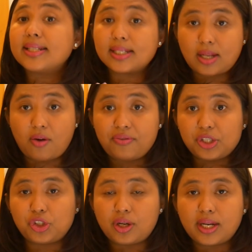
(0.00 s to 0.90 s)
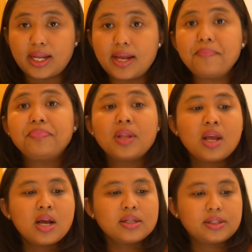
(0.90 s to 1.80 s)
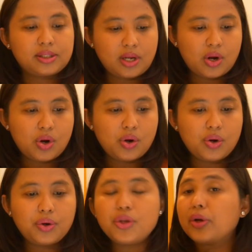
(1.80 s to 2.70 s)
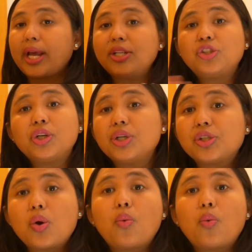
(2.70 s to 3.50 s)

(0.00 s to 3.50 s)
This is officially. So you can choose